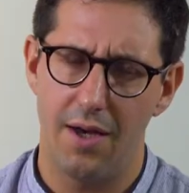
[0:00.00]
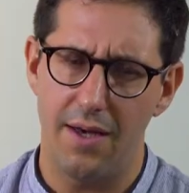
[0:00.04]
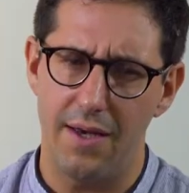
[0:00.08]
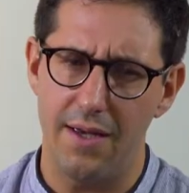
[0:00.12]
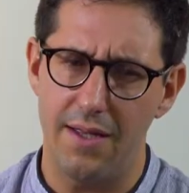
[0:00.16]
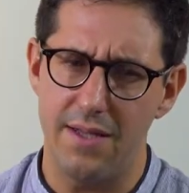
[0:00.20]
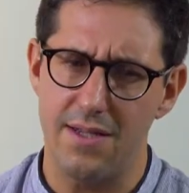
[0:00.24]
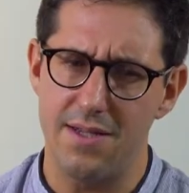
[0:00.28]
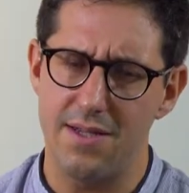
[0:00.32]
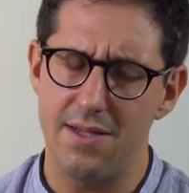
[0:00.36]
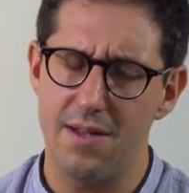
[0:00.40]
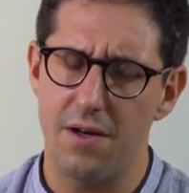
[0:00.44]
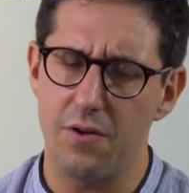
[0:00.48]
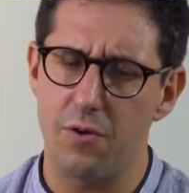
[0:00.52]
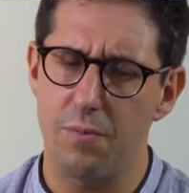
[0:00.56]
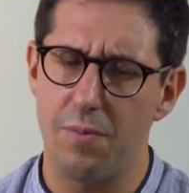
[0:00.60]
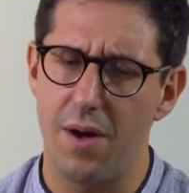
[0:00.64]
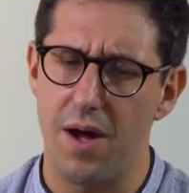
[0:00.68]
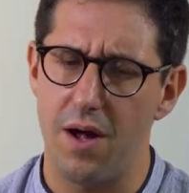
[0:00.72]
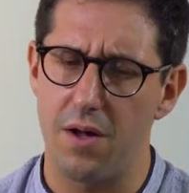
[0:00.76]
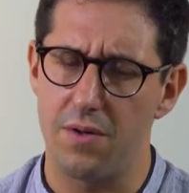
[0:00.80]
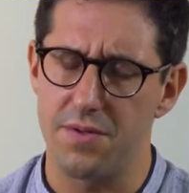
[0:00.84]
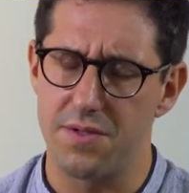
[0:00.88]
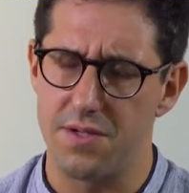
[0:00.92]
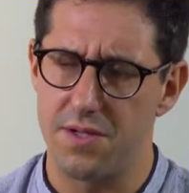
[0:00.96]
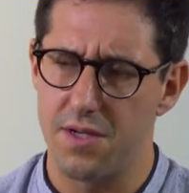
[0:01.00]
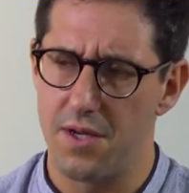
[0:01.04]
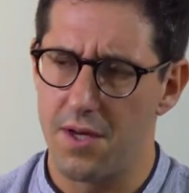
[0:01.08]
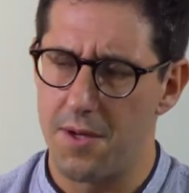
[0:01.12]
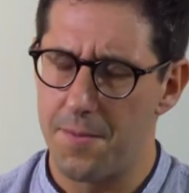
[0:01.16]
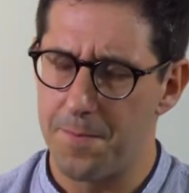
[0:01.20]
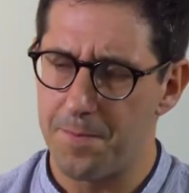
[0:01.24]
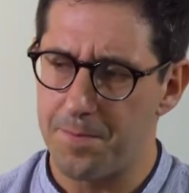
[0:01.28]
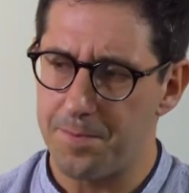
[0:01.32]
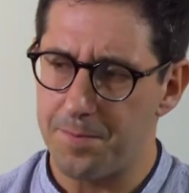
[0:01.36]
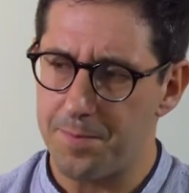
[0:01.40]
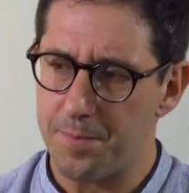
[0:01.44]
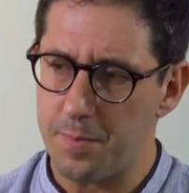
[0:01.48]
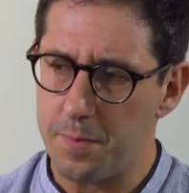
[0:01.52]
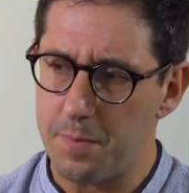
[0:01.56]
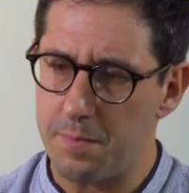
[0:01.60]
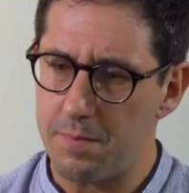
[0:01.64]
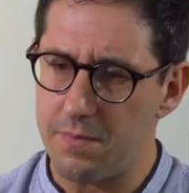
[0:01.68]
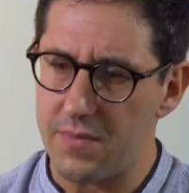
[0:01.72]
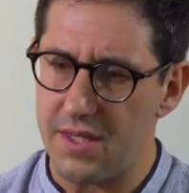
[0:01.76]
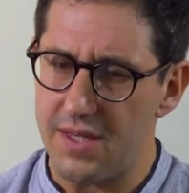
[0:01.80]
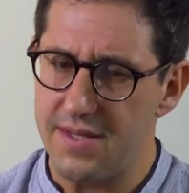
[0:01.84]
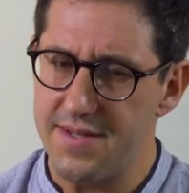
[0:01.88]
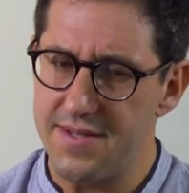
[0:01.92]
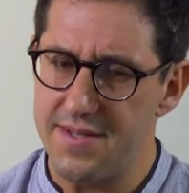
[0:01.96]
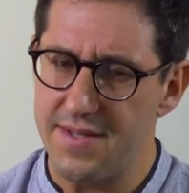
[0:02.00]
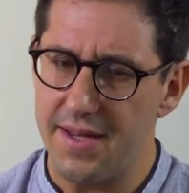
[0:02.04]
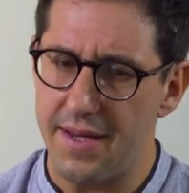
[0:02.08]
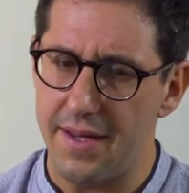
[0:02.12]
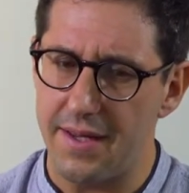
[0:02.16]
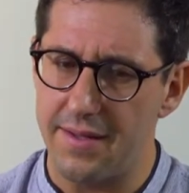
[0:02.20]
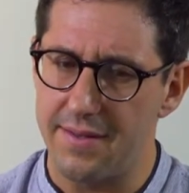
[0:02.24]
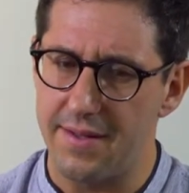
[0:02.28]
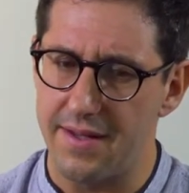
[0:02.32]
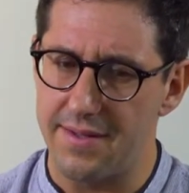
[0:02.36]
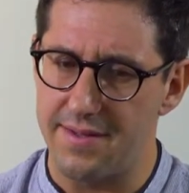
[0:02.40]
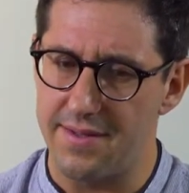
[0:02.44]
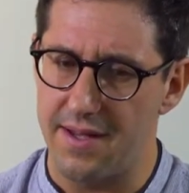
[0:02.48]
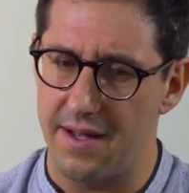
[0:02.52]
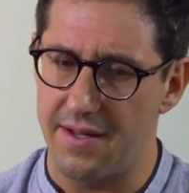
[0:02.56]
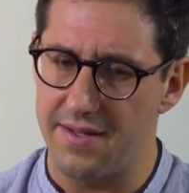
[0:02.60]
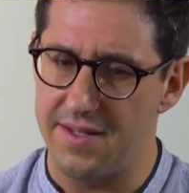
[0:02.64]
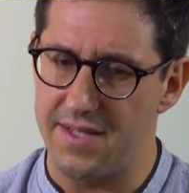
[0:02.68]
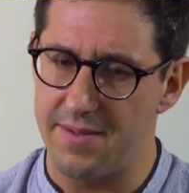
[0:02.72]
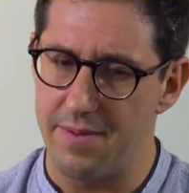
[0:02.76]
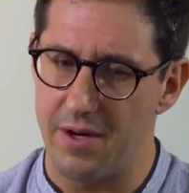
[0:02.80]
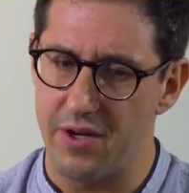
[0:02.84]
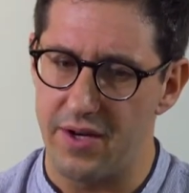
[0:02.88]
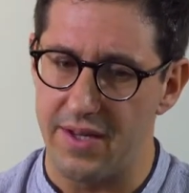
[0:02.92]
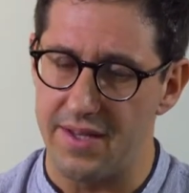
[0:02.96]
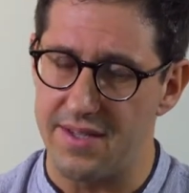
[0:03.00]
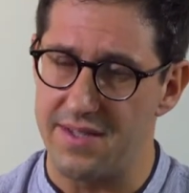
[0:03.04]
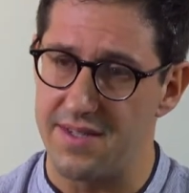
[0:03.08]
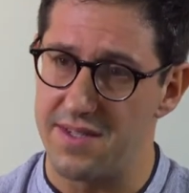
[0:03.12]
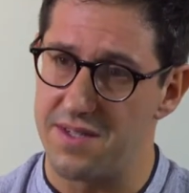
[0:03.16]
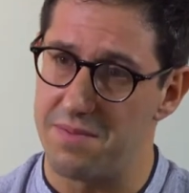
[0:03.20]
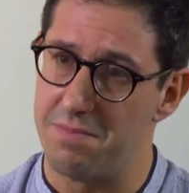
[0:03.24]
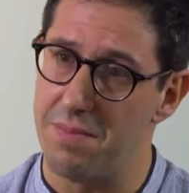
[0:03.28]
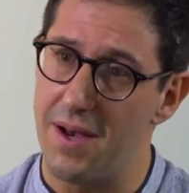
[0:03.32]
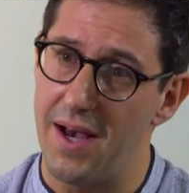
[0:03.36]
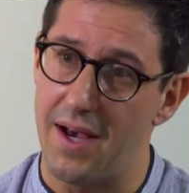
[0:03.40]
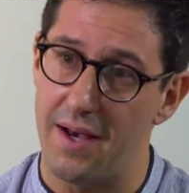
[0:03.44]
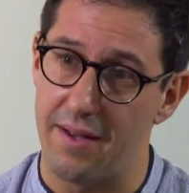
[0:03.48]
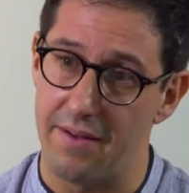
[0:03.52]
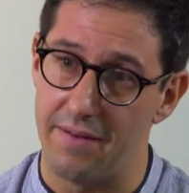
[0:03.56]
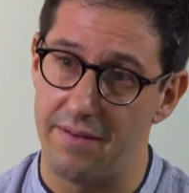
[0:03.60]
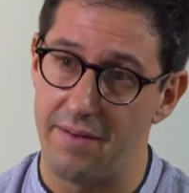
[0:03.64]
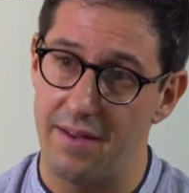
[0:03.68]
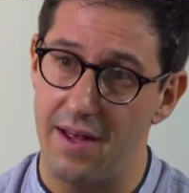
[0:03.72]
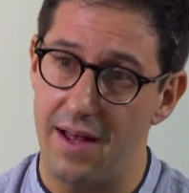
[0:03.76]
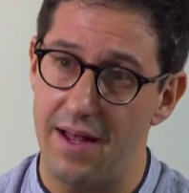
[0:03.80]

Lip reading: It's not about saying that antibiotics is bad.